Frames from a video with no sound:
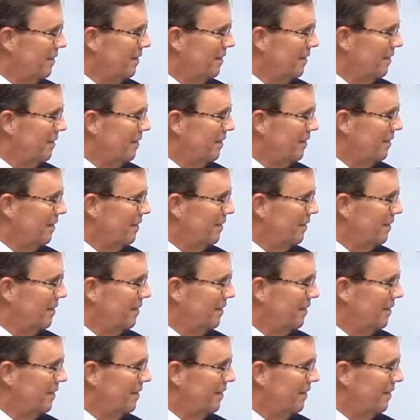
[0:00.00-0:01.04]

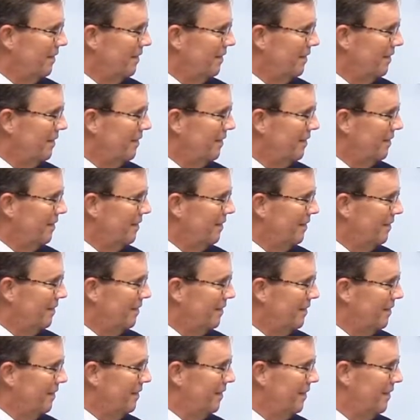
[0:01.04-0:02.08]

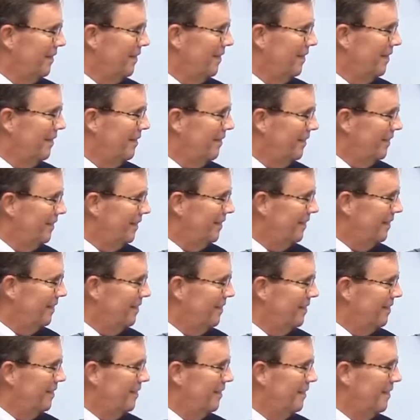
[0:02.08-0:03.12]

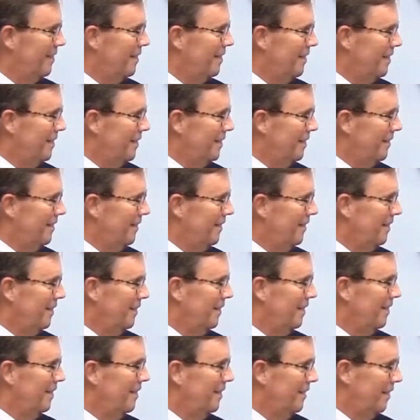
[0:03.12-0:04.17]

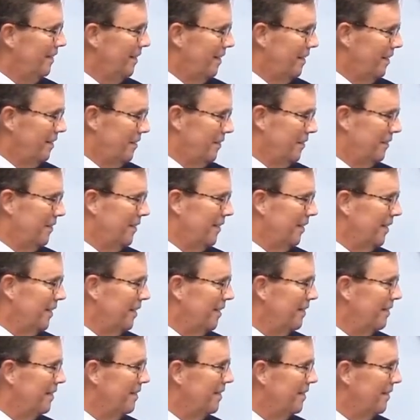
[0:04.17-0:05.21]

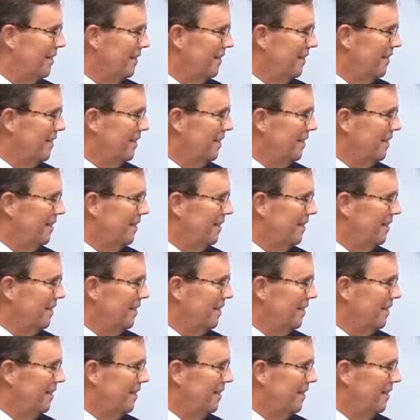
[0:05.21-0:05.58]
No words are spoken by the person on screen.